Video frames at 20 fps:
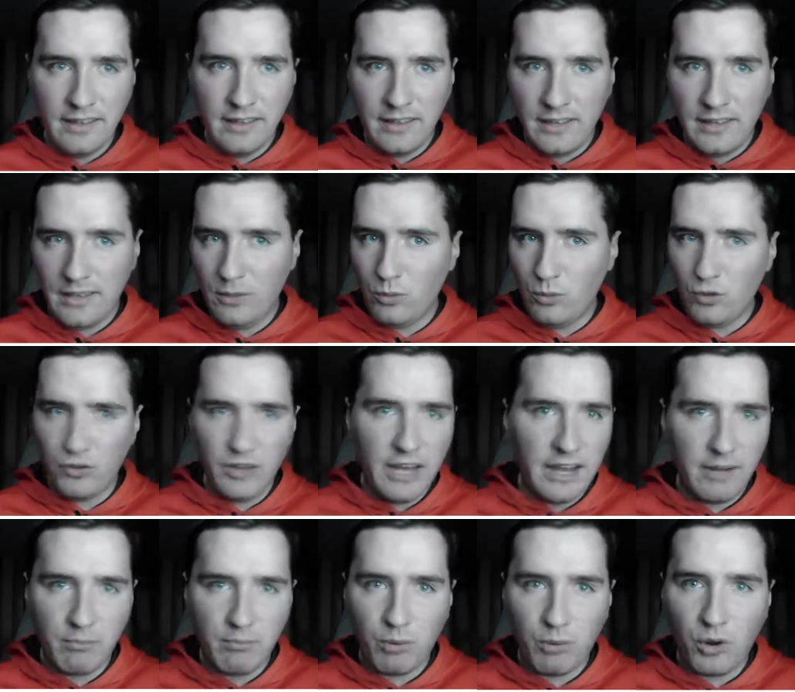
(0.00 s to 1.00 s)
He was not
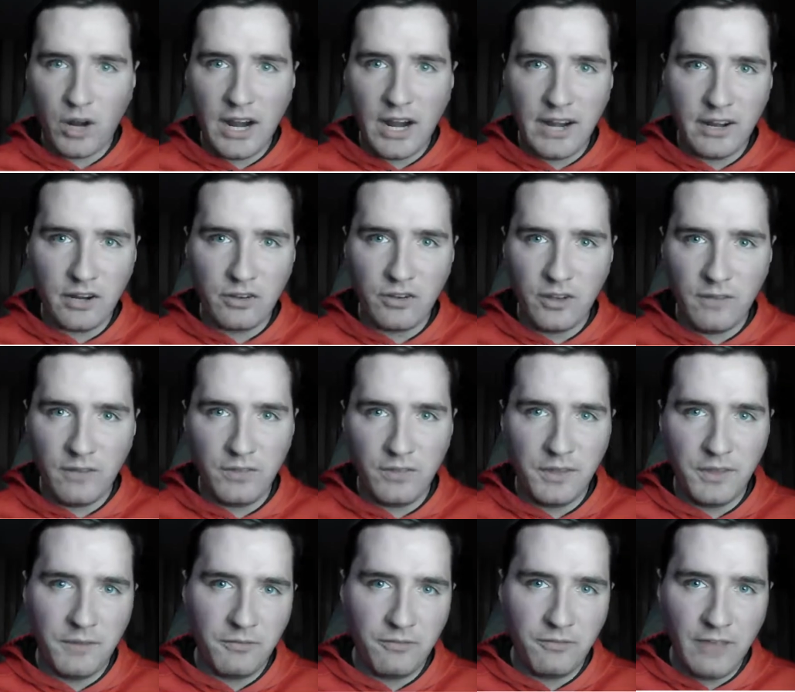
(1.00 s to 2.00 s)
a product of
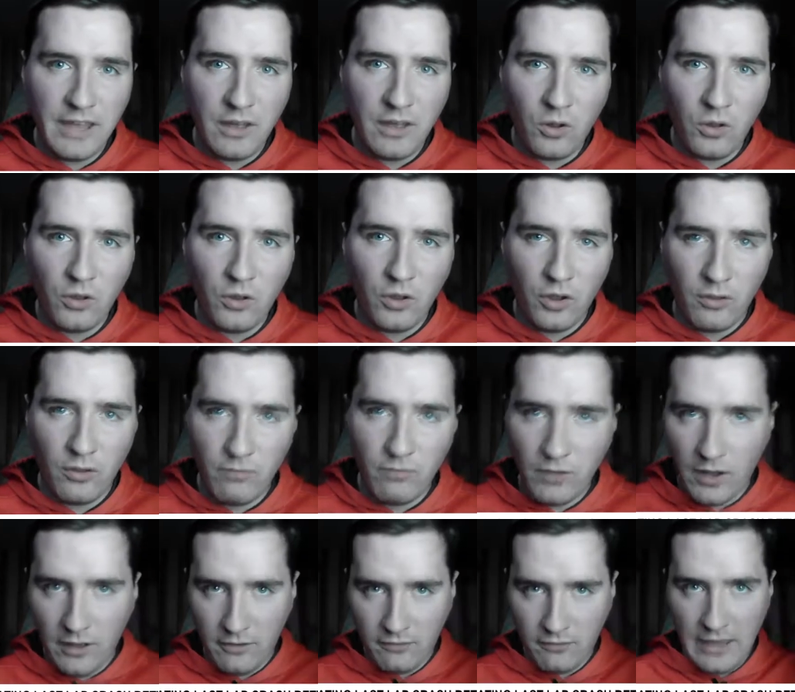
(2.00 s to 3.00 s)
the failed
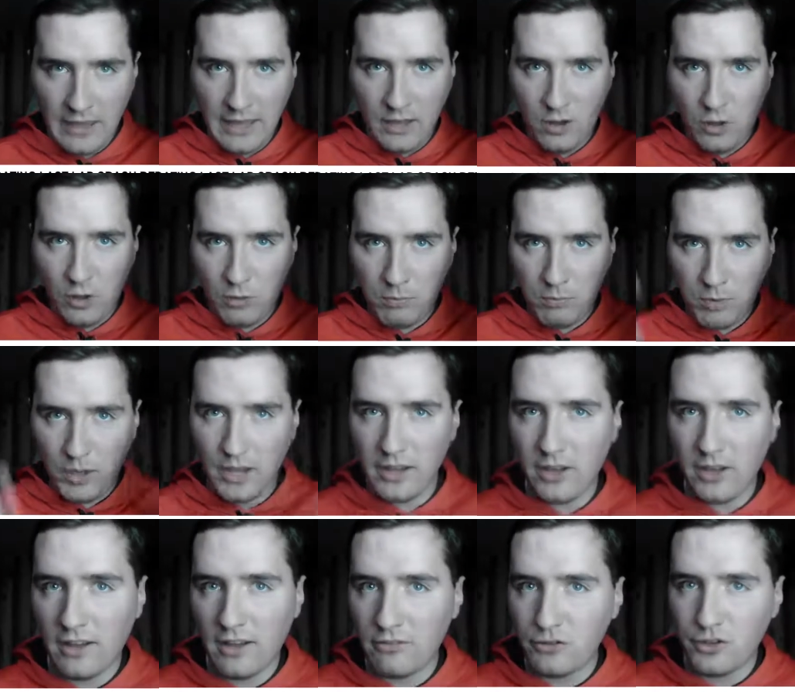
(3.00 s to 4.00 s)

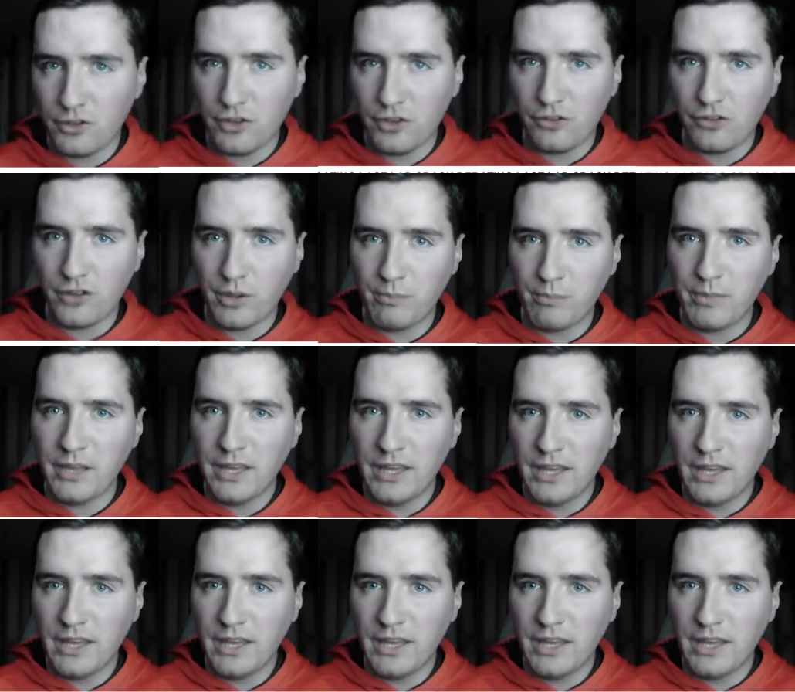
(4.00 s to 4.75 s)
playoff system.